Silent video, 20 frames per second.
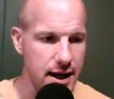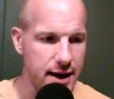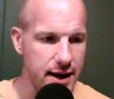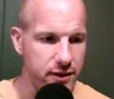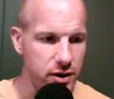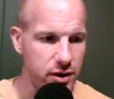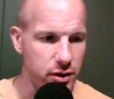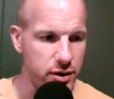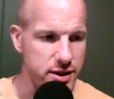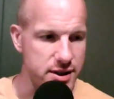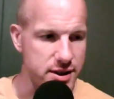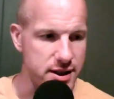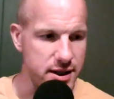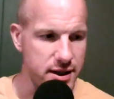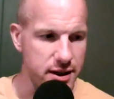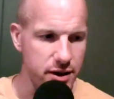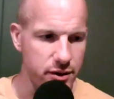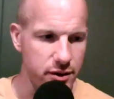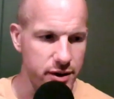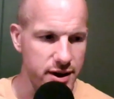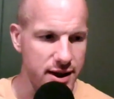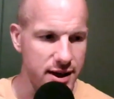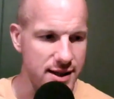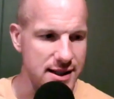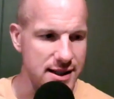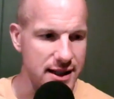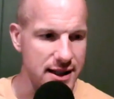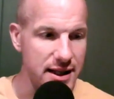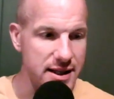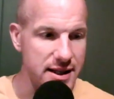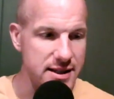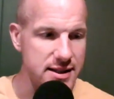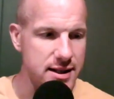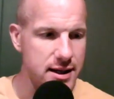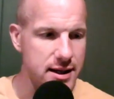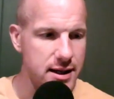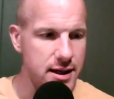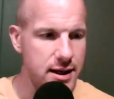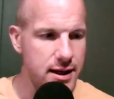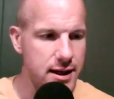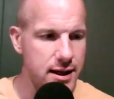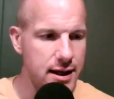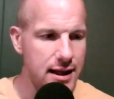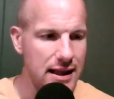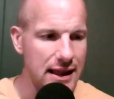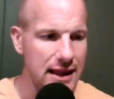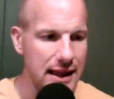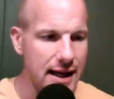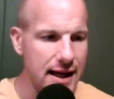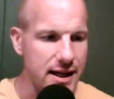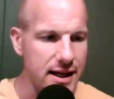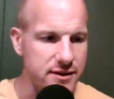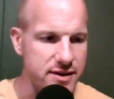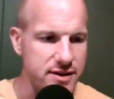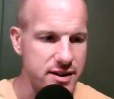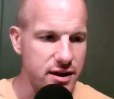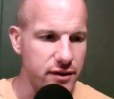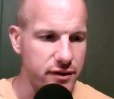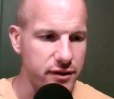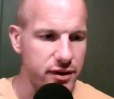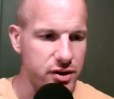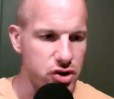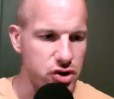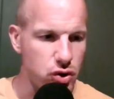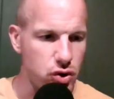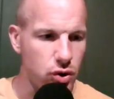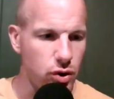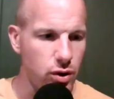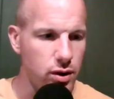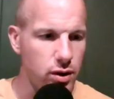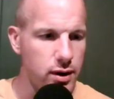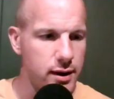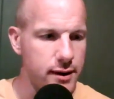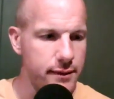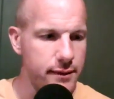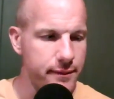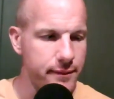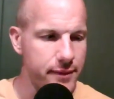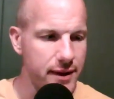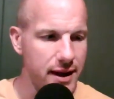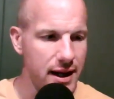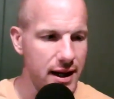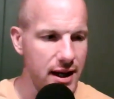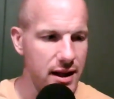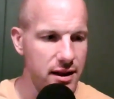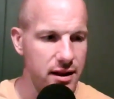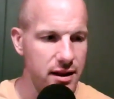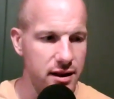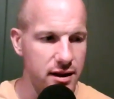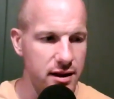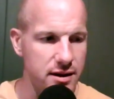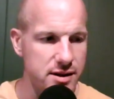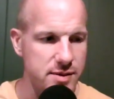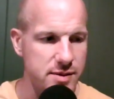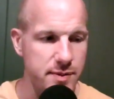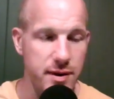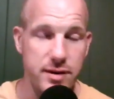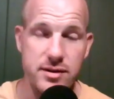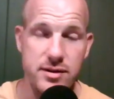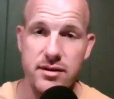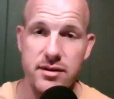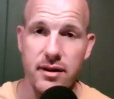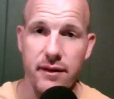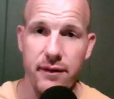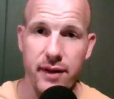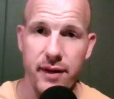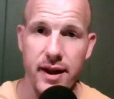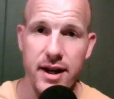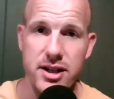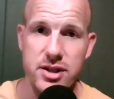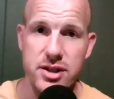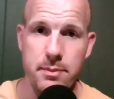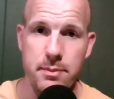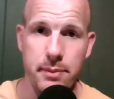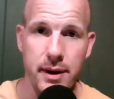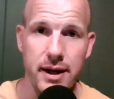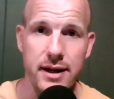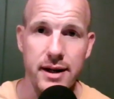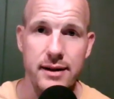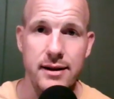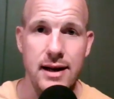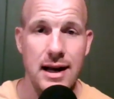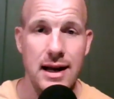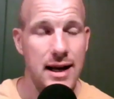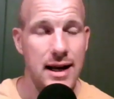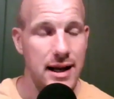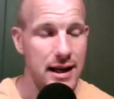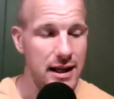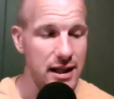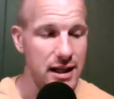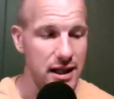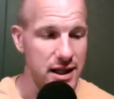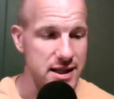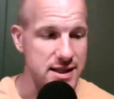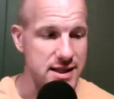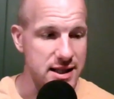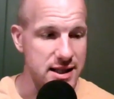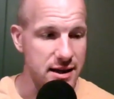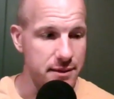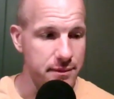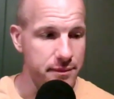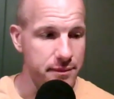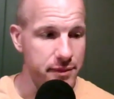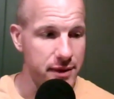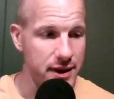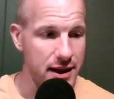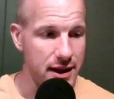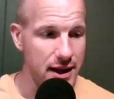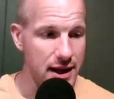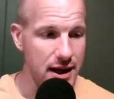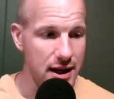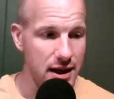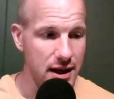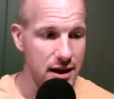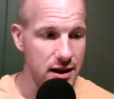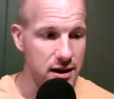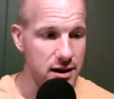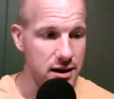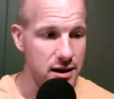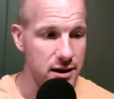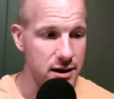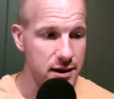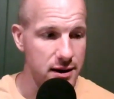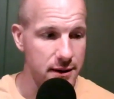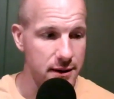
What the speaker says: I've noticed, that, you know, doesn't list lack of self-control in the spirits of the flesh, but it lists them in